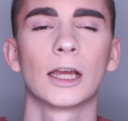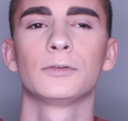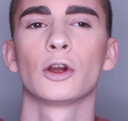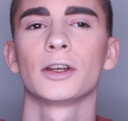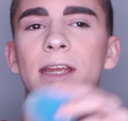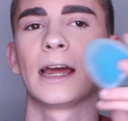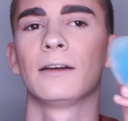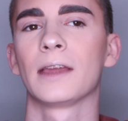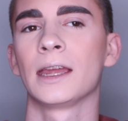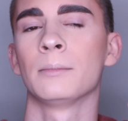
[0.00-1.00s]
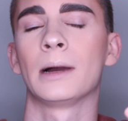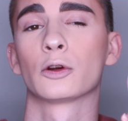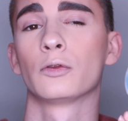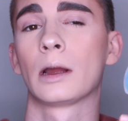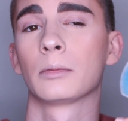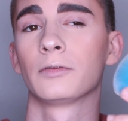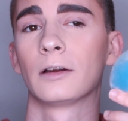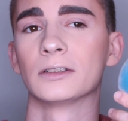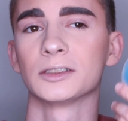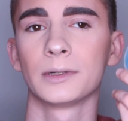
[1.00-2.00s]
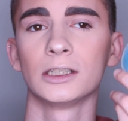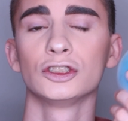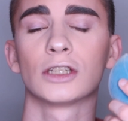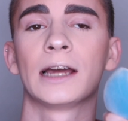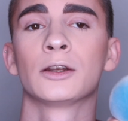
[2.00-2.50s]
Now if you already have a microfiber velvet sponge,